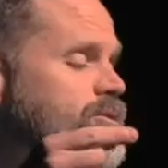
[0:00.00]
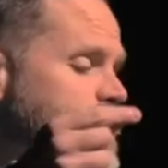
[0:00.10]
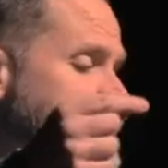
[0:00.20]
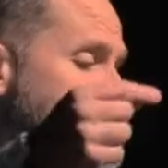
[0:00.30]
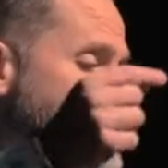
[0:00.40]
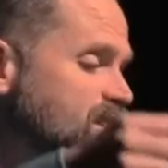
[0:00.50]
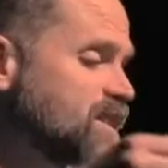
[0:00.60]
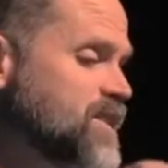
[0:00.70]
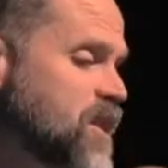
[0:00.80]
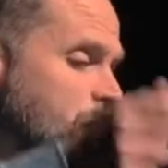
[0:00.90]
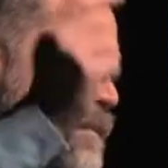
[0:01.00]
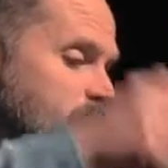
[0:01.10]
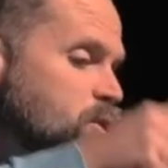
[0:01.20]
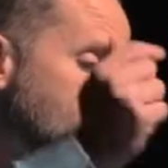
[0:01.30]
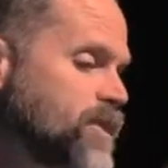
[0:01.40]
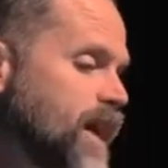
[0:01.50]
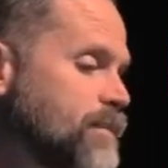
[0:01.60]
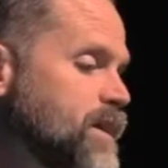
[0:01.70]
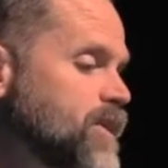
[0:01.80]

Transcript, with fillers: New Testament, says this You were dead